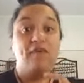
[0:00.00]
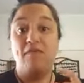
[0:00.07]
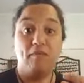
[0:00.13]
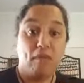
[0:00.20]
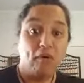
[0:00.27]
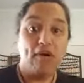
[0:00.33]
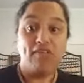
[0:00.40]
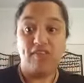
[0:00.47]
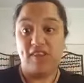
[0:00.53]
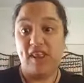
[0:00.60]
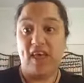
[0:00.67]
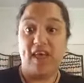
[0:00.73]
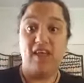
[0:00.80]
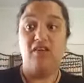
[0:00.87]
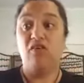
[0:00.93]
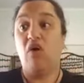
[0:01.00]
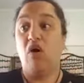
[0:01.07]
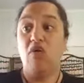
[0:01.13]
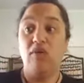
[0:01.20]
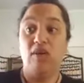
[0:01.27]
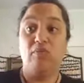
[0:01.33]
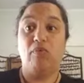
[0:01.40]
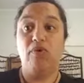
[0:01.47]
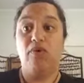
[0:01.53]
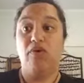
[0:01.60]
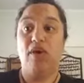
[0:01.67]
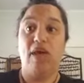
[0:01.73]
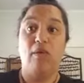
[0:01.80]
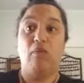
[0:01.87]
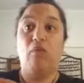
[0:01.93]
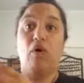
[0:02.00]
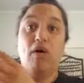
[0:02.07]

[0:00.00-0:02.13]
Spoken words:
If you buy today, not only will you get